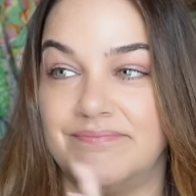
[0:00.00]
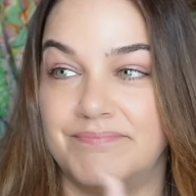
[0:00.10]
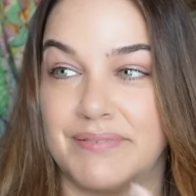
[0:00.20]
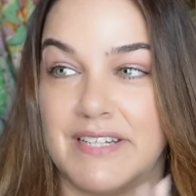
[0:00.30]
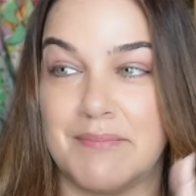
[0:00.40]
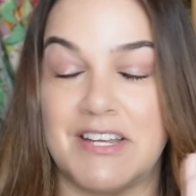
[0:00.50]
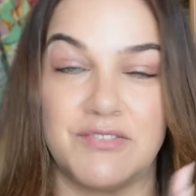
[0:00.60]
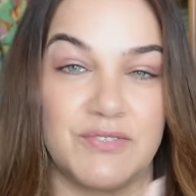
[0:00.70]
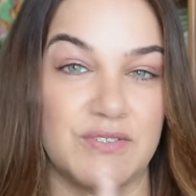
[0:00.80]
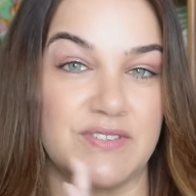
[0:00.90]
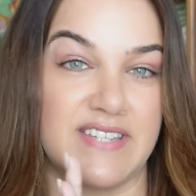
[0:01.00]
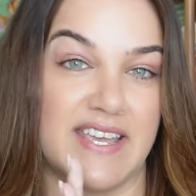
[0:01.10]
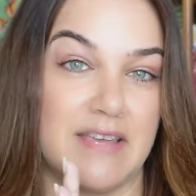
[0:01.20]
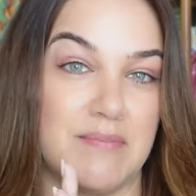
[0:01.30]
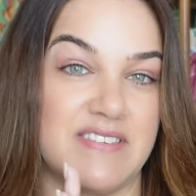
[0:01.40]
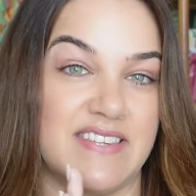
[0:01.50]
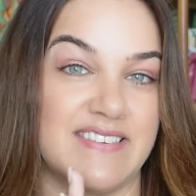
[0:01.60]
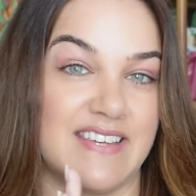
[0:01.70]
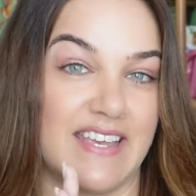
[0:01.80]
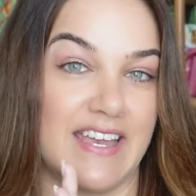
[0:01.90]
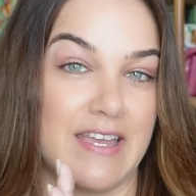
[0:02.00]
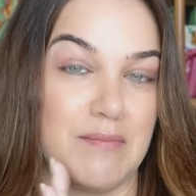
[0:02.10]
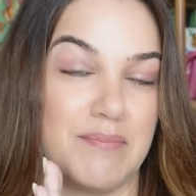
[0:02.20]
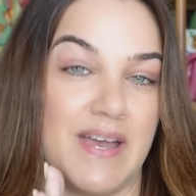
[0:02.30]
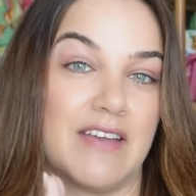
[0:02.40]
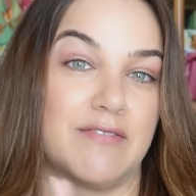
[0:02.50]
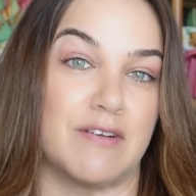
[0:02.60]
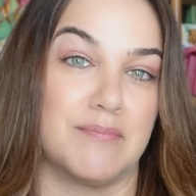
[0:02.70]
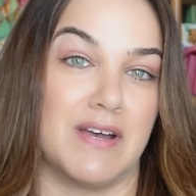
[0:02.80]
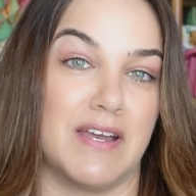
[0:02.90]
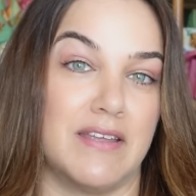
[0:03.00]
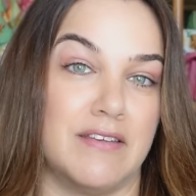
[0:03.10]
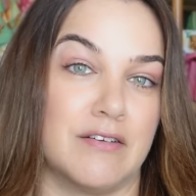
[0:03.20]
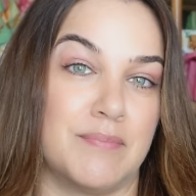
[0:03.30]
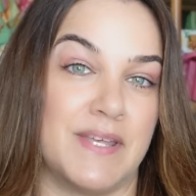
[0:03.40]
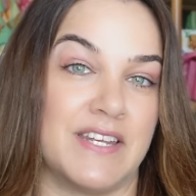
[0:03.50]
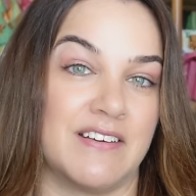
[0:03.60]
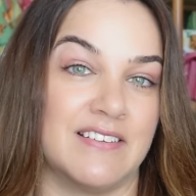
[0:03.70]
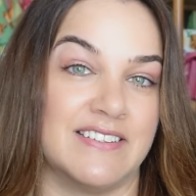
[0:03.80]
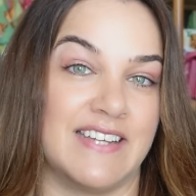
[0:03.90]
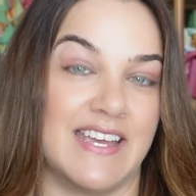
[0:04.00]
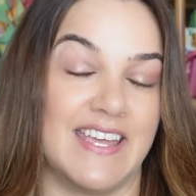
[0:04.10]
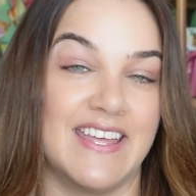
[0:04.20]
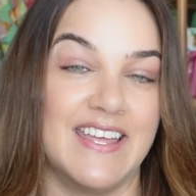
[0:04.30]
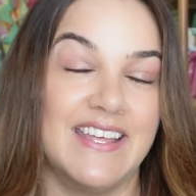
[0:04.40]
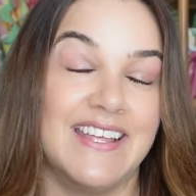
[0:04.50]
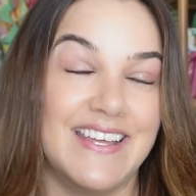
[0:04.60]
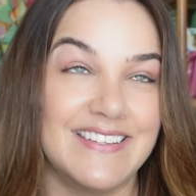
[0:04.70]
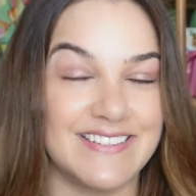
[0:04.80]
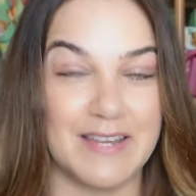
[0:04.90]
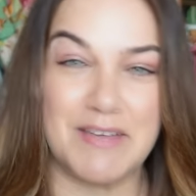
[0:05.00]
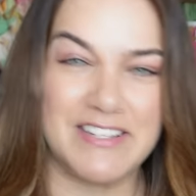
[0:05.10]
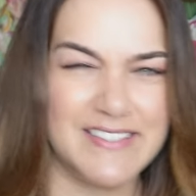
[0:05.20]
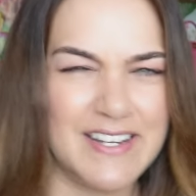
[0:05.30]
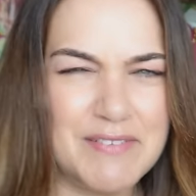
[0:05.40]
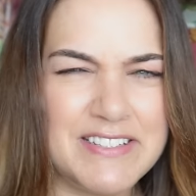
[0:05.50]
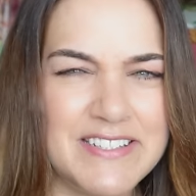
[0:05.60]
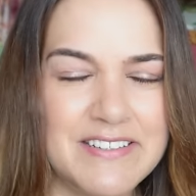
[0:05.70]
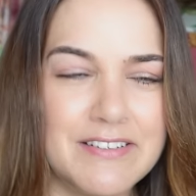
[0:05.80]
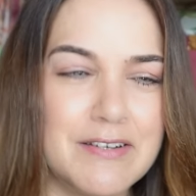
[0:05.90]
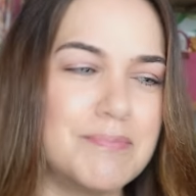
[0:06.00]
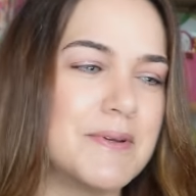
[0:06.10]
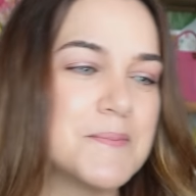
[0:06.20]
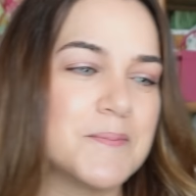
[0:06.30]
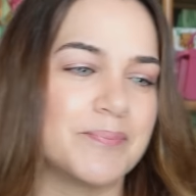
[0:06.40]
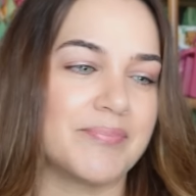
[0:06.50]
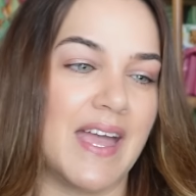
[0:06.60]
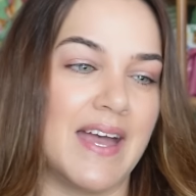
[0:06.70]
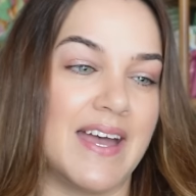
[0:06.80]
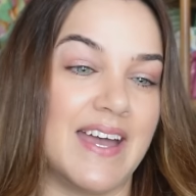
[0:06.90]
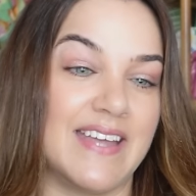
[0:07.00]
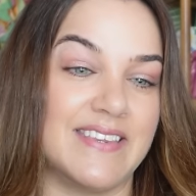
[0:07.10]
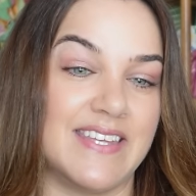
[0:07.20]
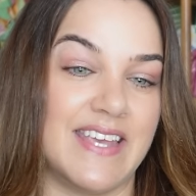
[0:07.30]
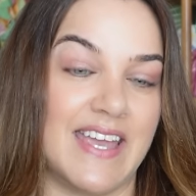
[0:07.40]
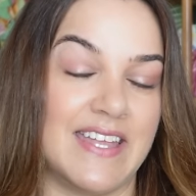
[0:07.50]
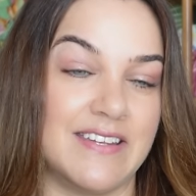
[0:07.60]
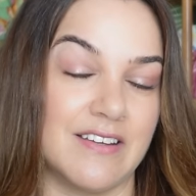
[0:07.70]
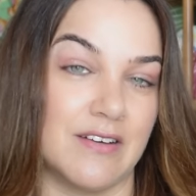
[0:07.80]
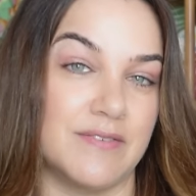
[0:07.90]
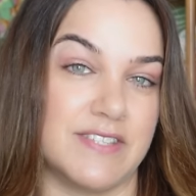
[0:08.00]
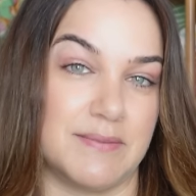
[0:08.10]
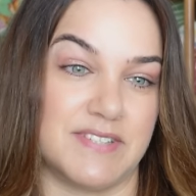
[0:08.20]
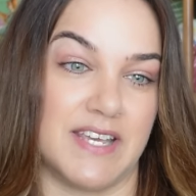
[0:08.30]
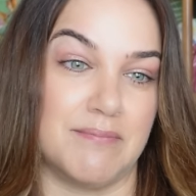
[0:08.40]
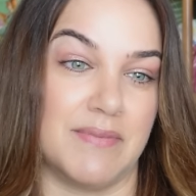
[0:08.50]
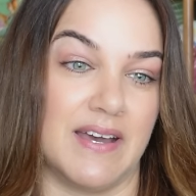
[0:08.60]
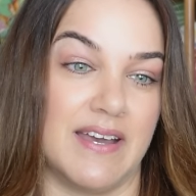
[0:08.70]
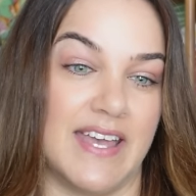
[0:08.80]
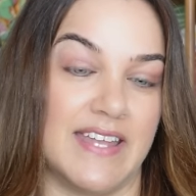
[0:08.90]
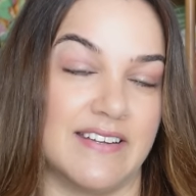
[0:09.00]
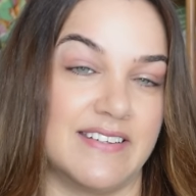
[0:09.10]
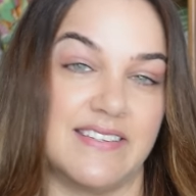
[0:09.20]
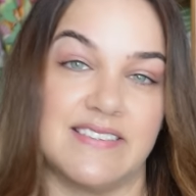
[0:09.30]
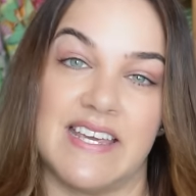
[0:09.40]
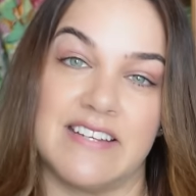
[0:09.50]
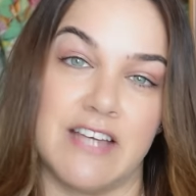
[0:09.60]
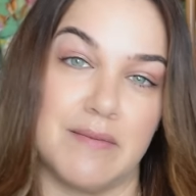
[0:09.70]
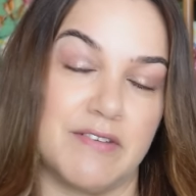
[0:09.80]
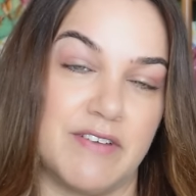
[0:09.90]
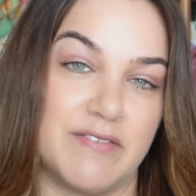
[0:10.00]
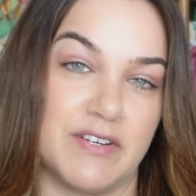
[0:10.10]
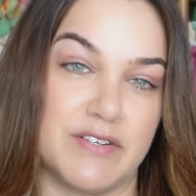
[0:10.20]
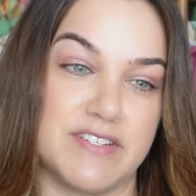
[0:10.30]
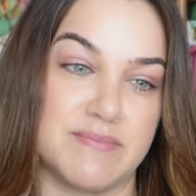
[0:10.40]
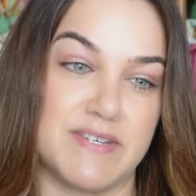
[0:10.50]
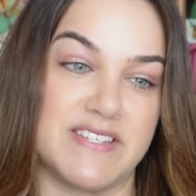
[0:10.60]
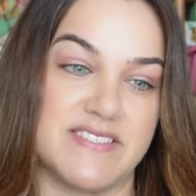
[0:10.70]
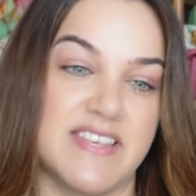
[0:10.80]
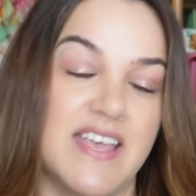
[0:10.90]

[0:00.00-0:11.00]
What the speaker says: pretty much full steam since I came back from my European holiday. Did I mention I went to Europe? At the end of September, and I didn't take time off over Christmas.